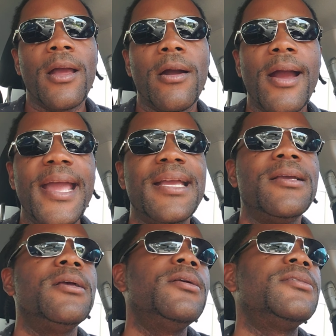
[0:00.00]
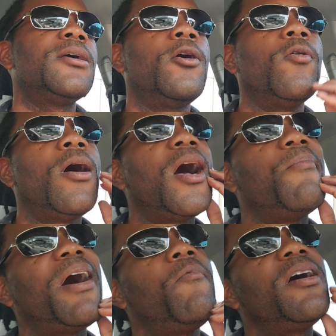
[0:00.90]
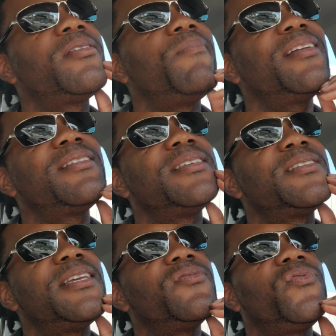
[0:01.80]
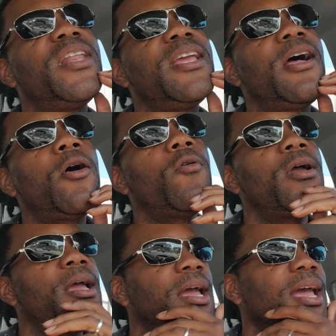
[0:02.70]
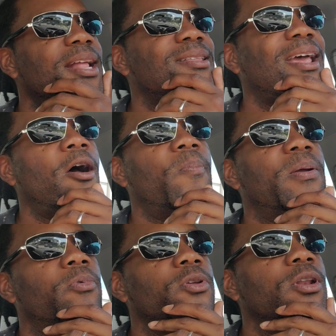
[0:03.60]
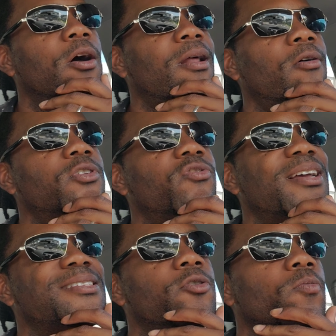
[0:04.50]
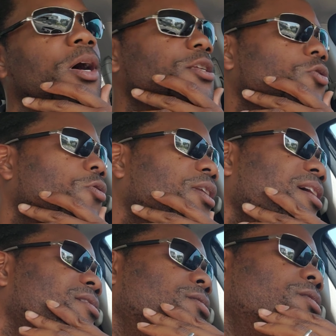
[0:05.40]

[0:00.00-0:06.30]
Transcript: all right so um, I wanted to make this this video and tell people, you know, don't stress too much on it.